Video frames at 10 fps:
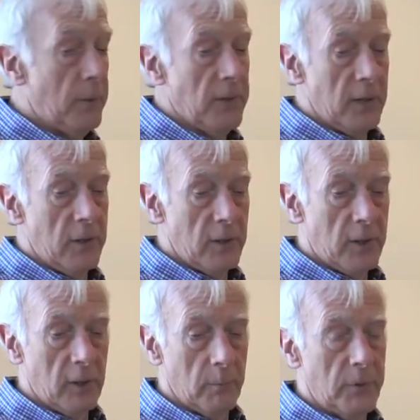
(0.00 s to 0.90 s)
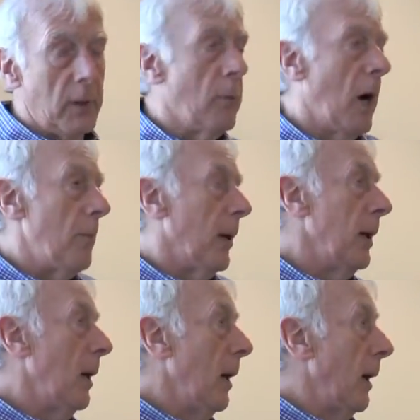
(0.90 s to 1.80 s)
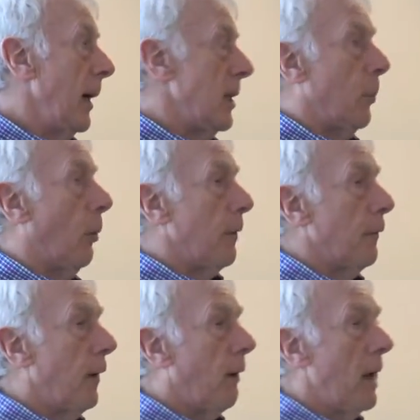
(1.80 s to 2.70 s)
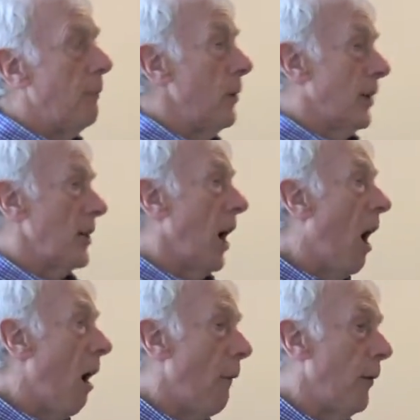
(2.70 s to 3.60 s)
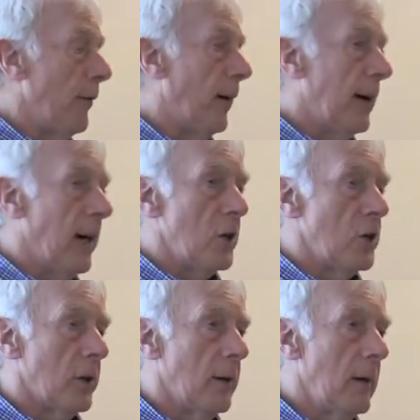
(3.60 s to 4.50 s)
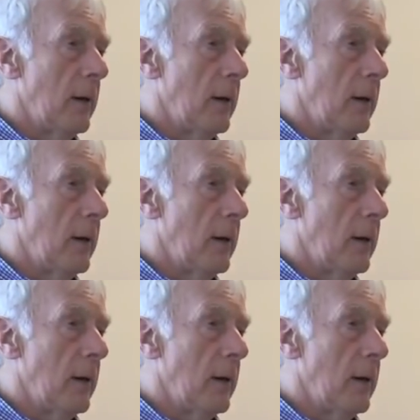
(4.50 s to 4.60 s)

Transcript: percentage term. So it might be it's zero point five, in which case half of the variation